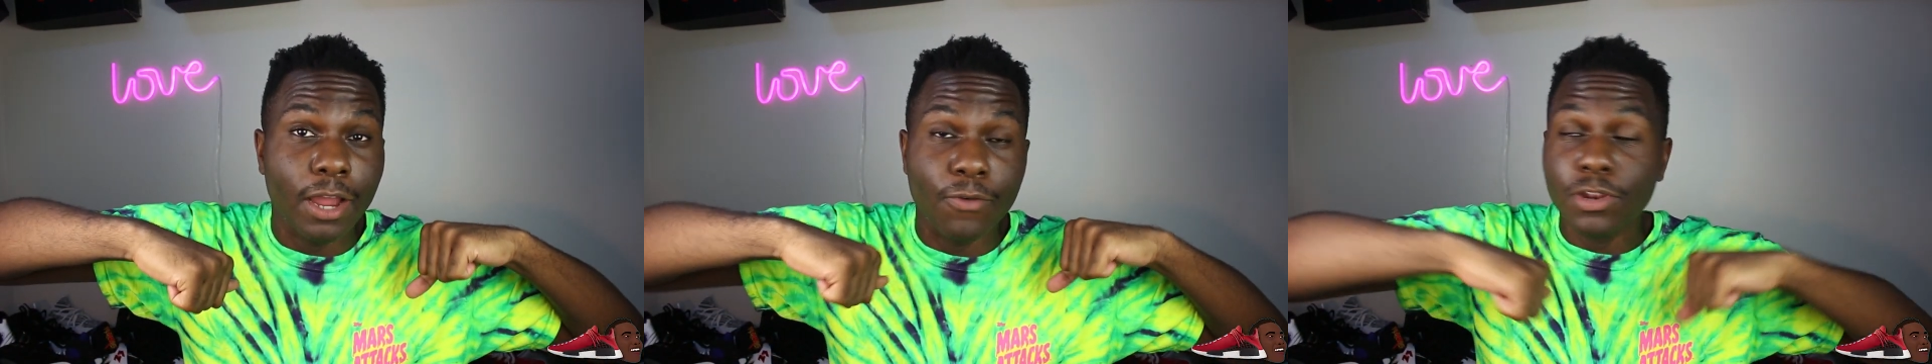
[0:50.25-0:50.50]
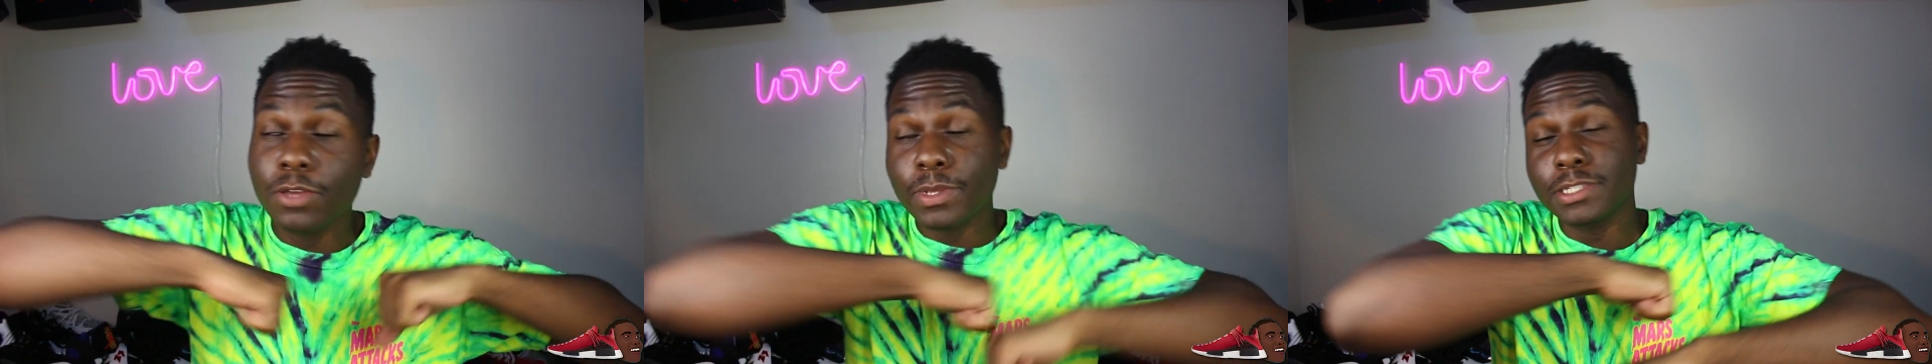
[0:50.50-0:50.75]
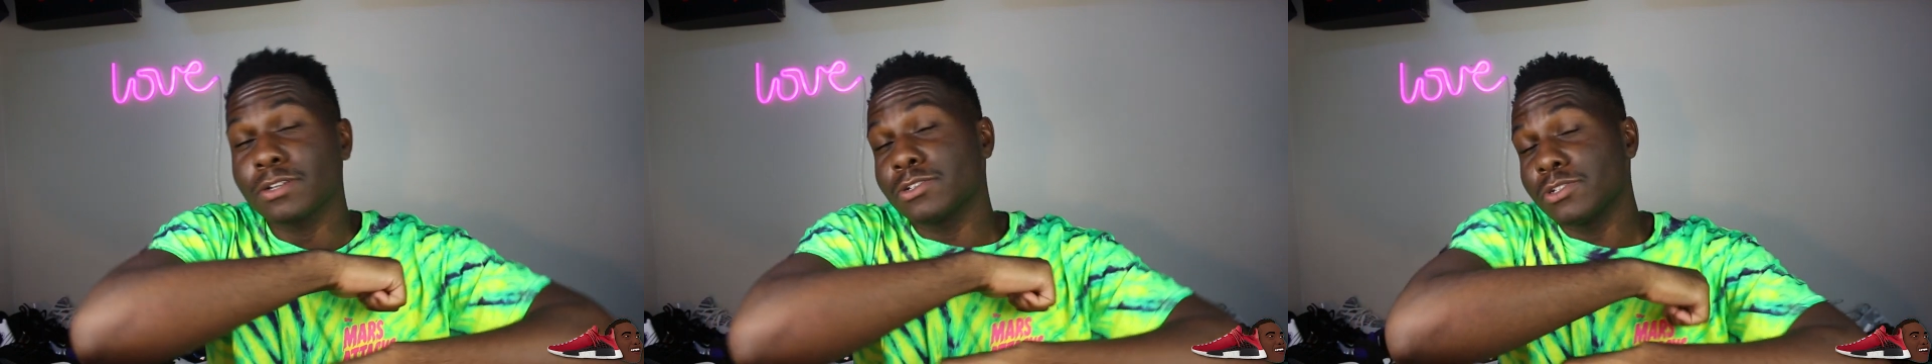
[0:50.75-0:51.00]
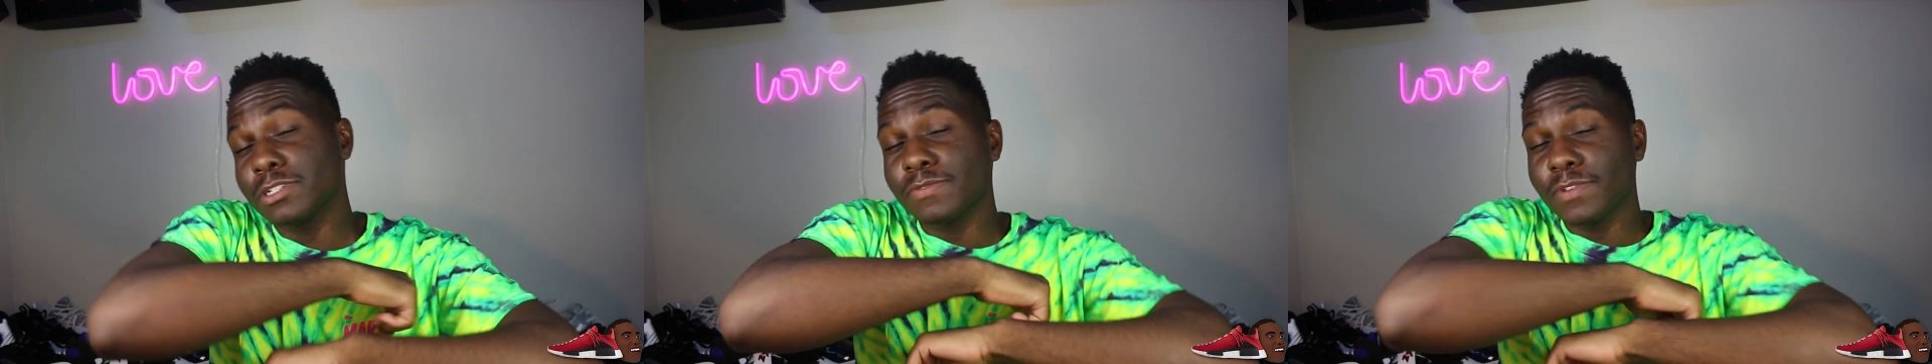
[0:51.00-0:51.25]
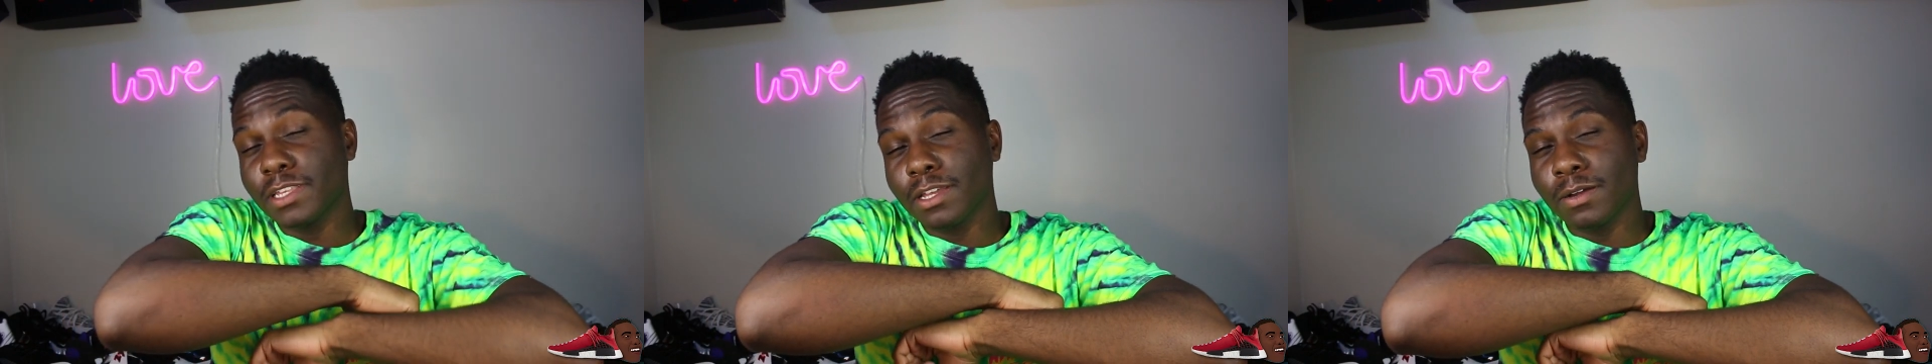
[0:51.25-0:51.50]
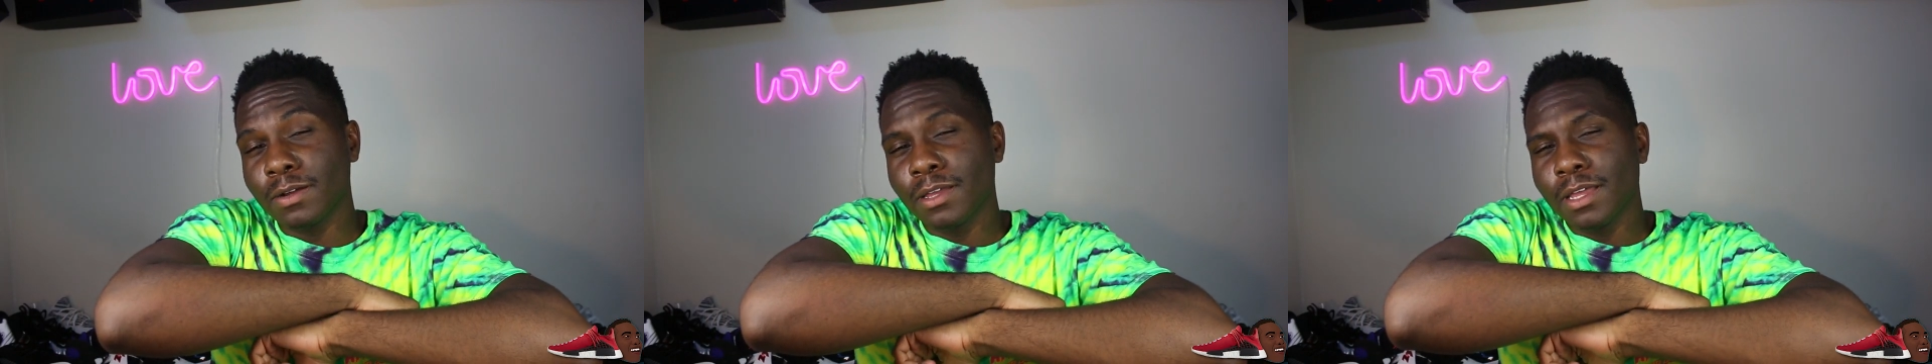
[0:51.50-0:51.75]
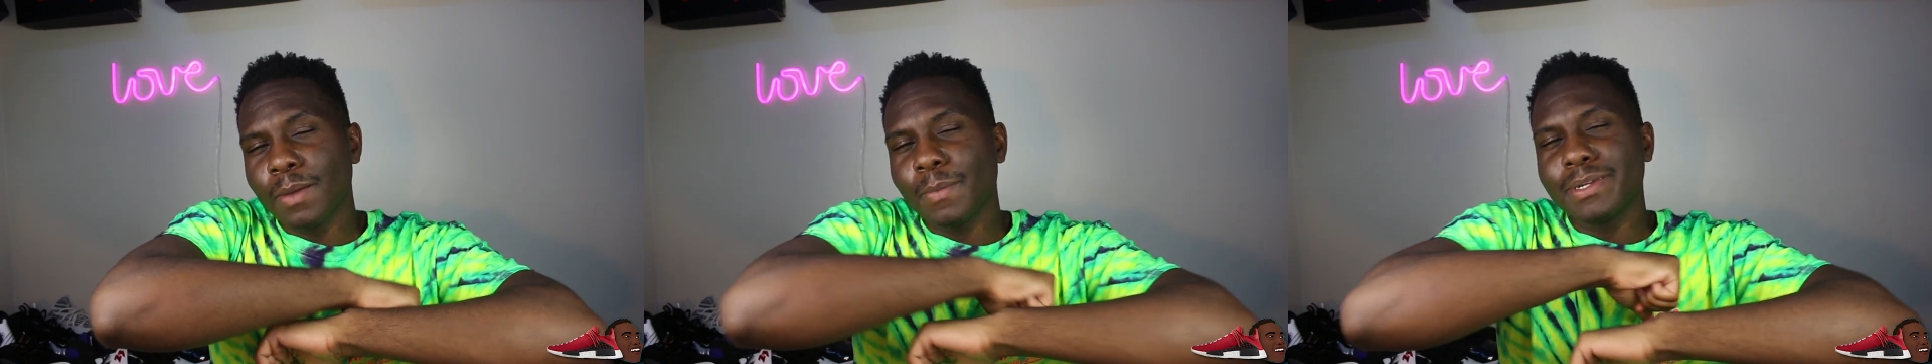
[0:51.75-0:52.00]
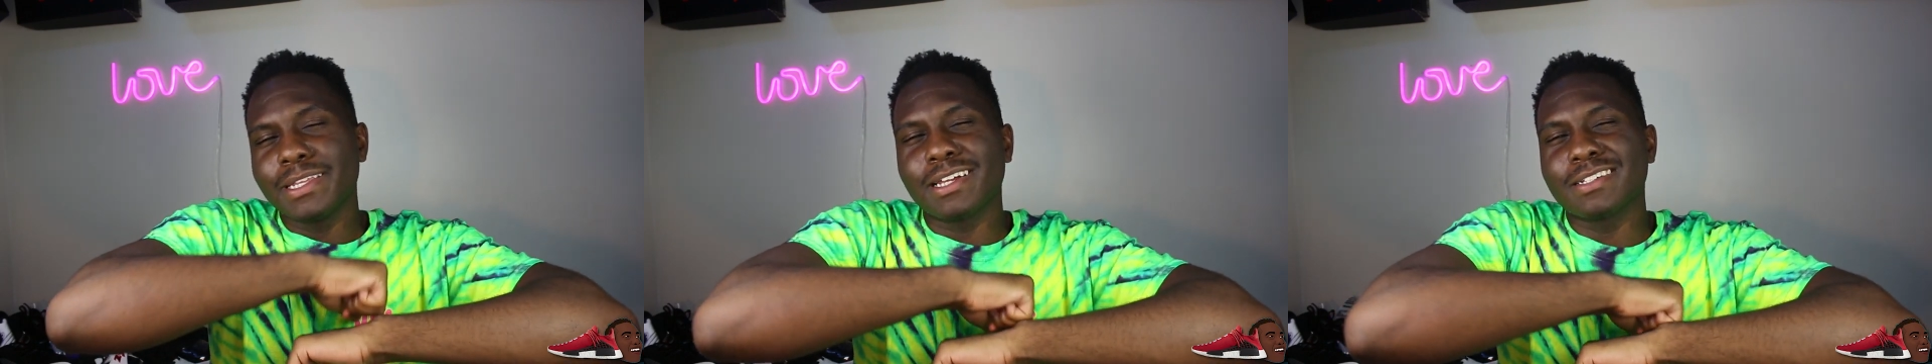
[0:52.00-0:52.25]
I really wasn't gonna do this video, but
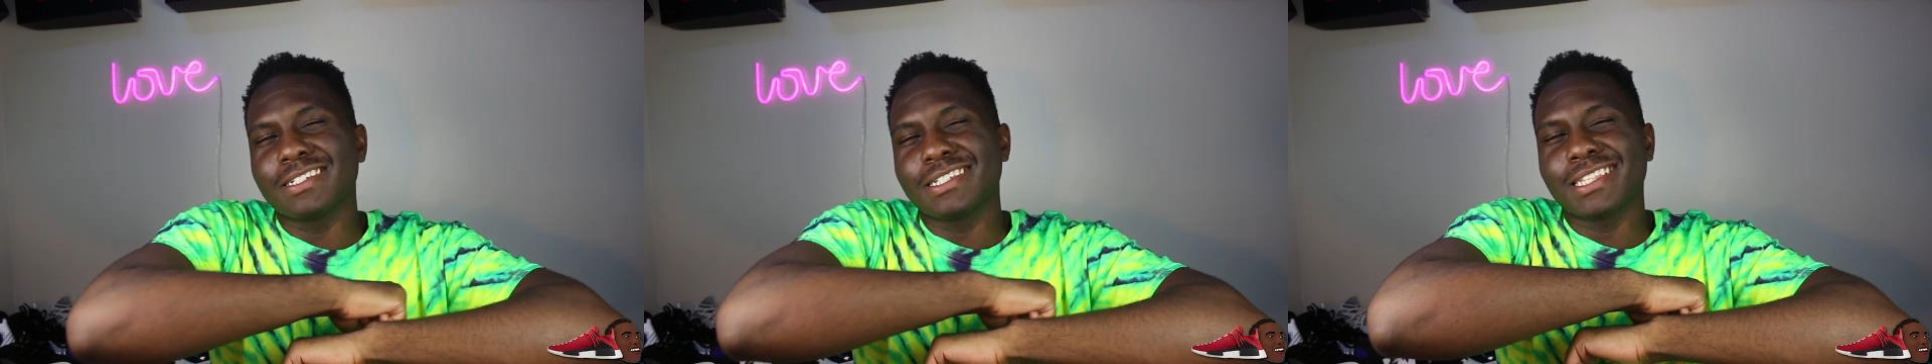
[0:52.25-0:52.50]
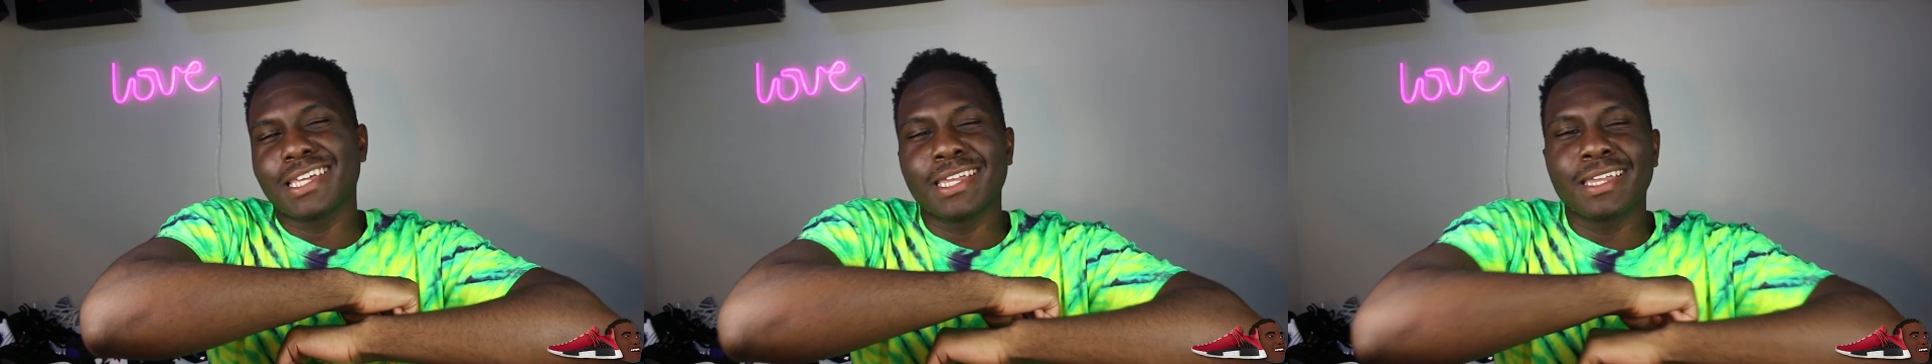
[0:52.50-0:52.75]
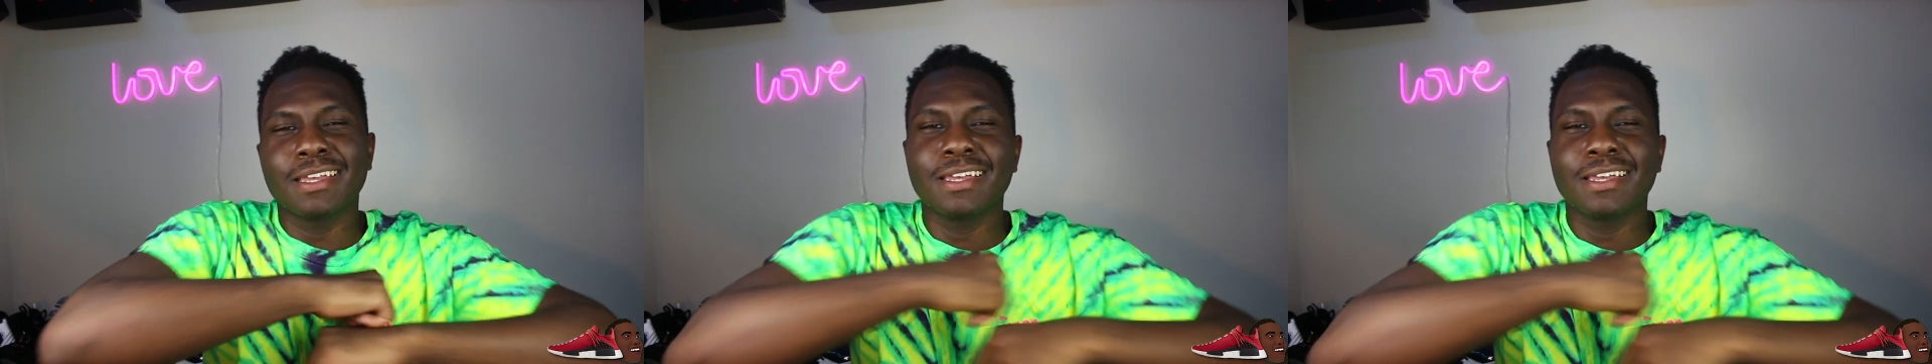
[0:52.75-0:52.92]
then I was just like,